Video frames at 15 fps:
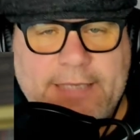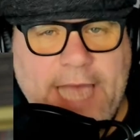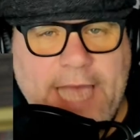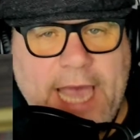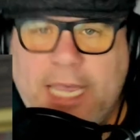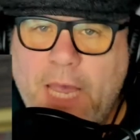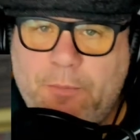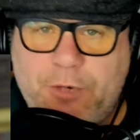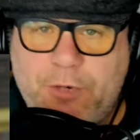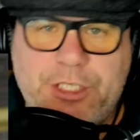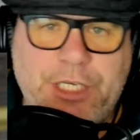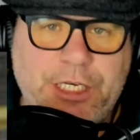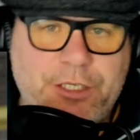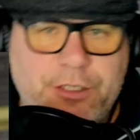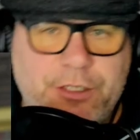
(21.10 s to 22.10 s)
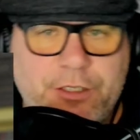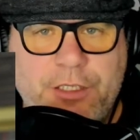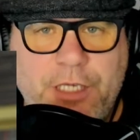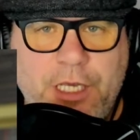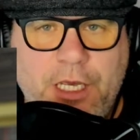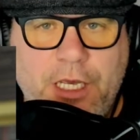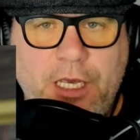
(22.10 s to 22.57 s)
tagout procedures.
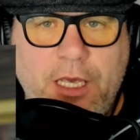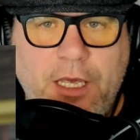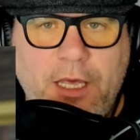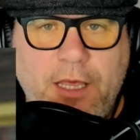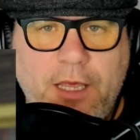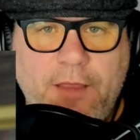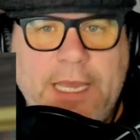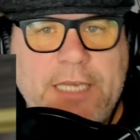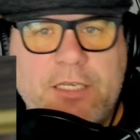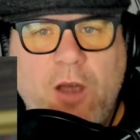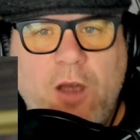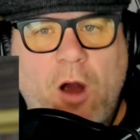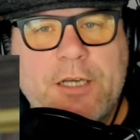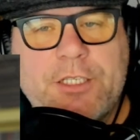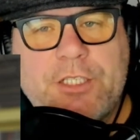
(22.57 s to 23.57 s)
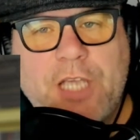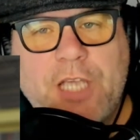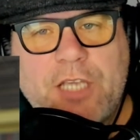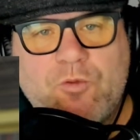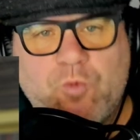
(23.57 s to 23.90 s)
These aren't just